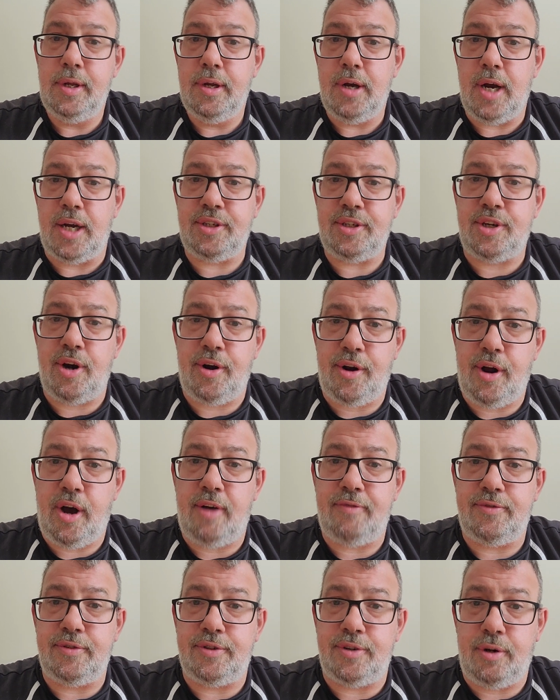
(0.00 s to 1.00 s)
I started
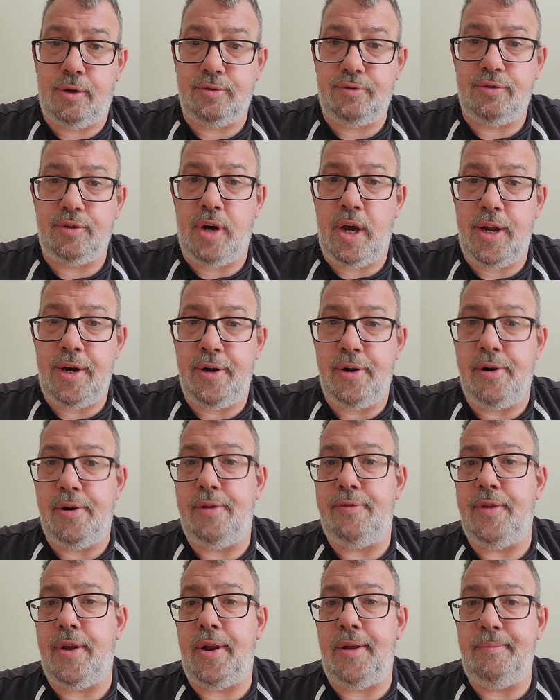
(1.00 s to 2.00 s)
off as an ultralighter,
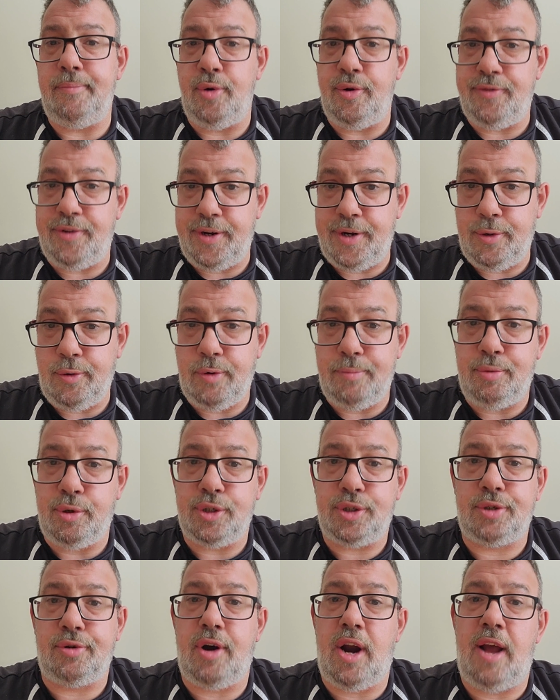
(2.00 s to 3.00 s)
and then I moved into a
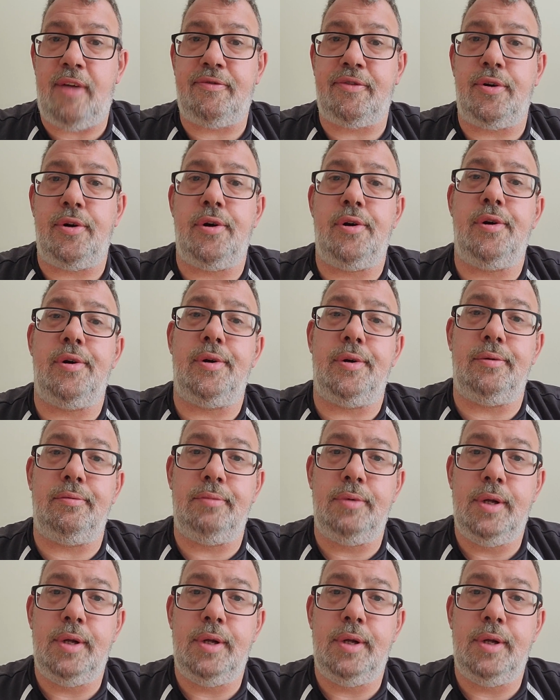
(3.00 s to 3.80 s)
bushcrafter.